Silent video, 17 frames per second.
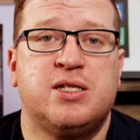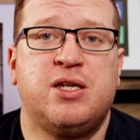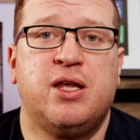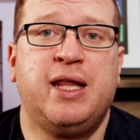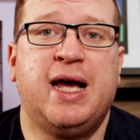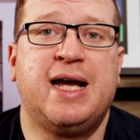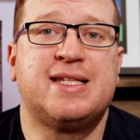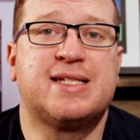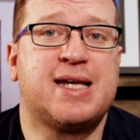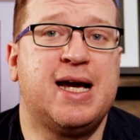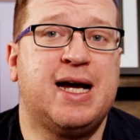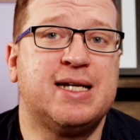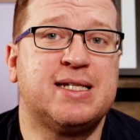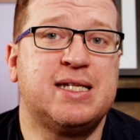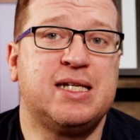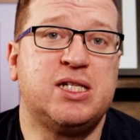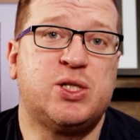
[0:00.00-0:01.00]
So that's
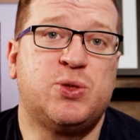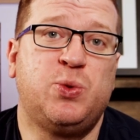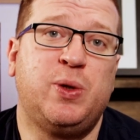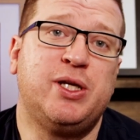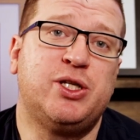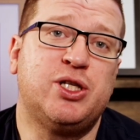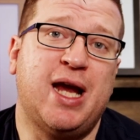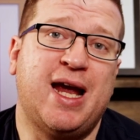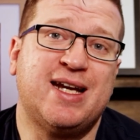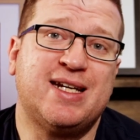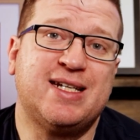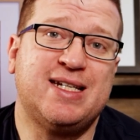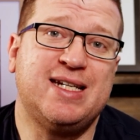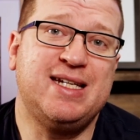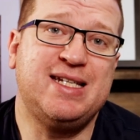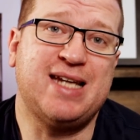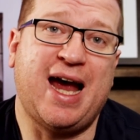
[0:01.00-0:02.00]
casting switch
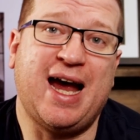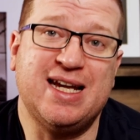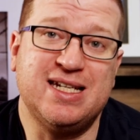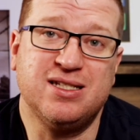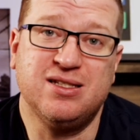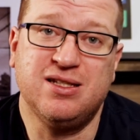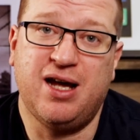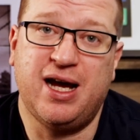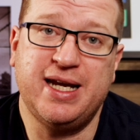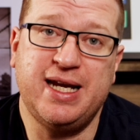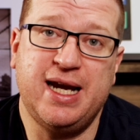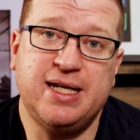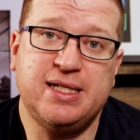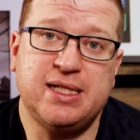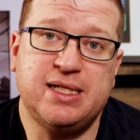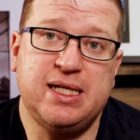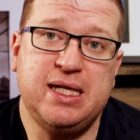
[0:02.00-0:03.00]
entities as light
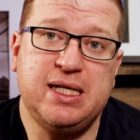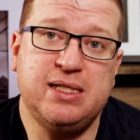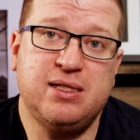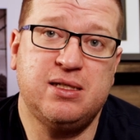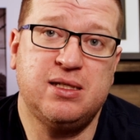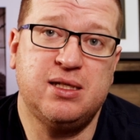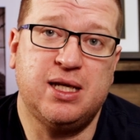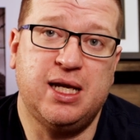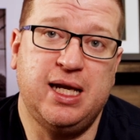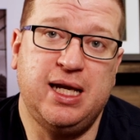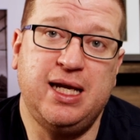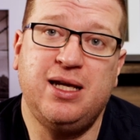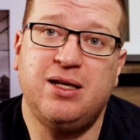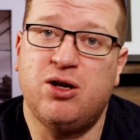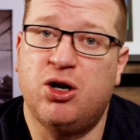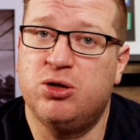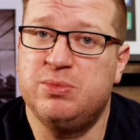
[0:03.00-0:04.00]
entities
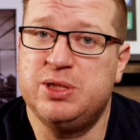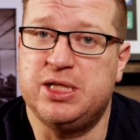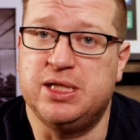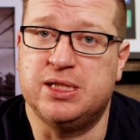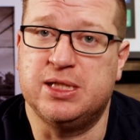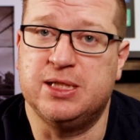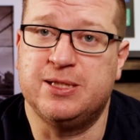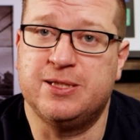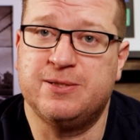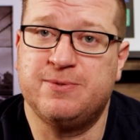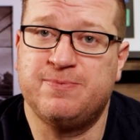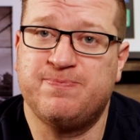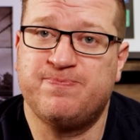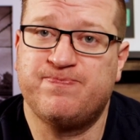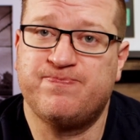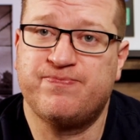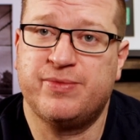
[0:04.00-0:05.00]
in Home Assistant.
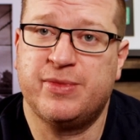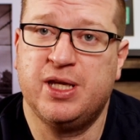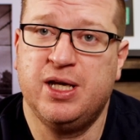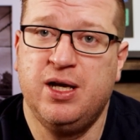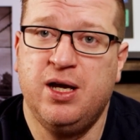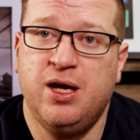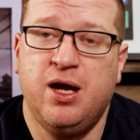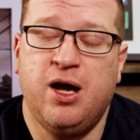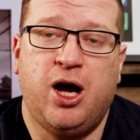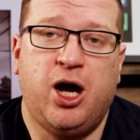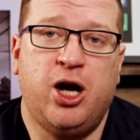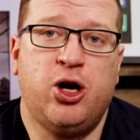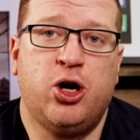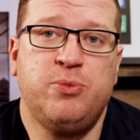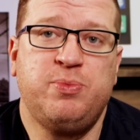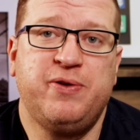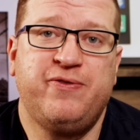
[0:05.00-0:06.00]
I
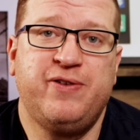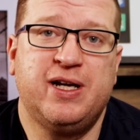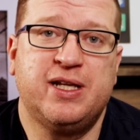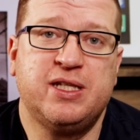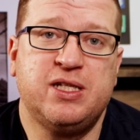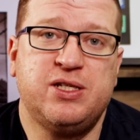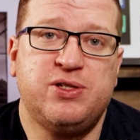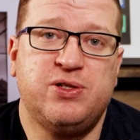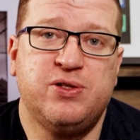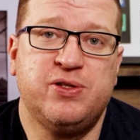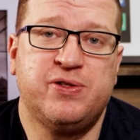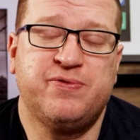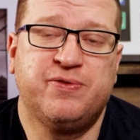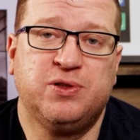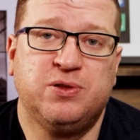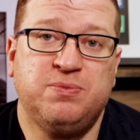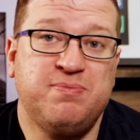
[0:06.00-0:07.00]
hope you found this
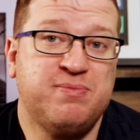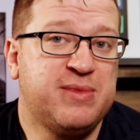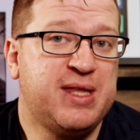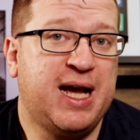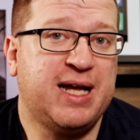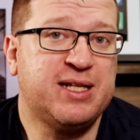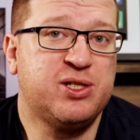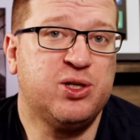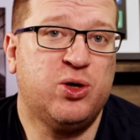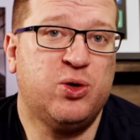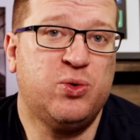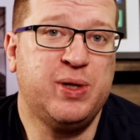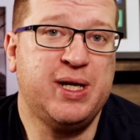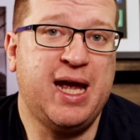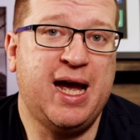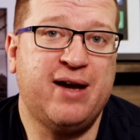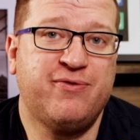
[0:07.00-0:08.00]
useful. That's all
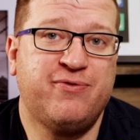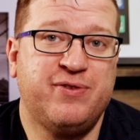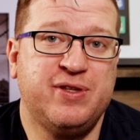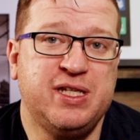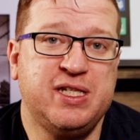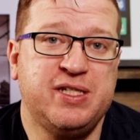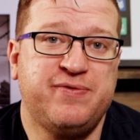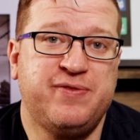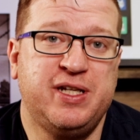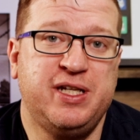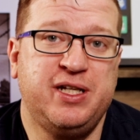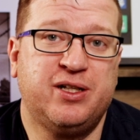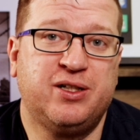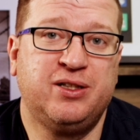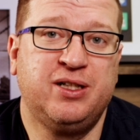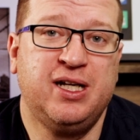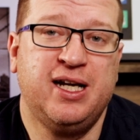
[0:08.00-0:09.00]
we have for this
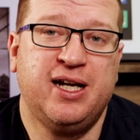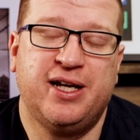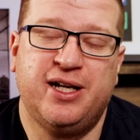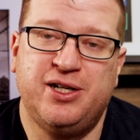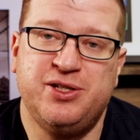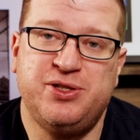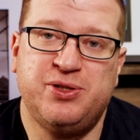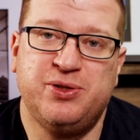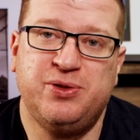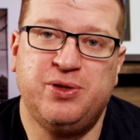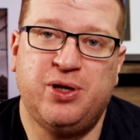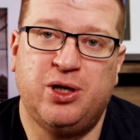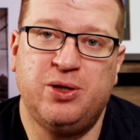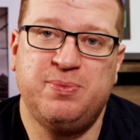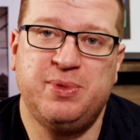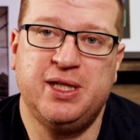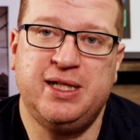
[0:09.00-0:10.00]
video, and I do
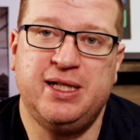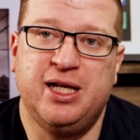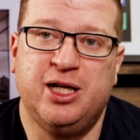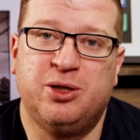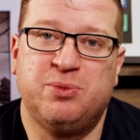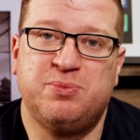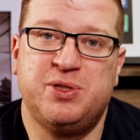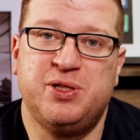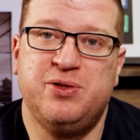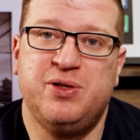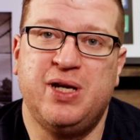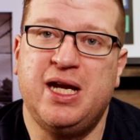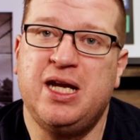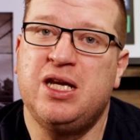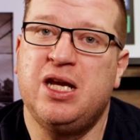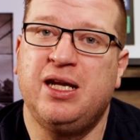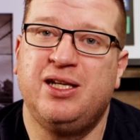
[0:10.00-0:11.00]
hope that it helped you
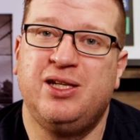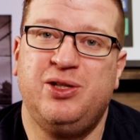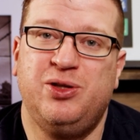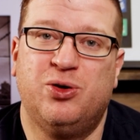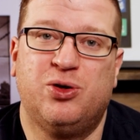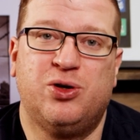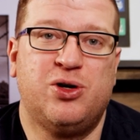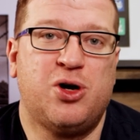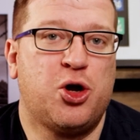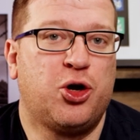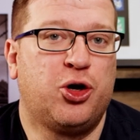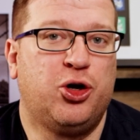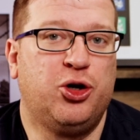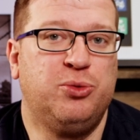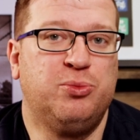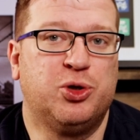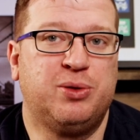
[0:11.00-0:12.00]
in your
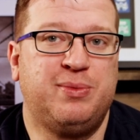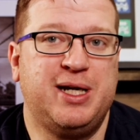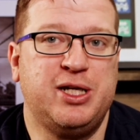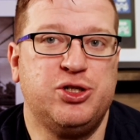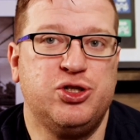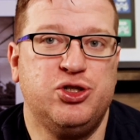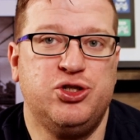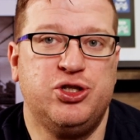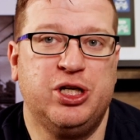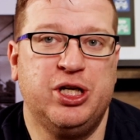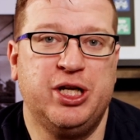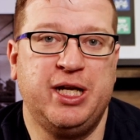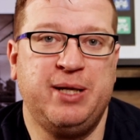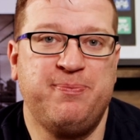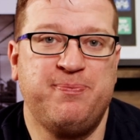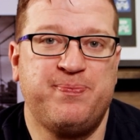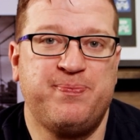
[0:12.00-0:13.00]
home automation journey.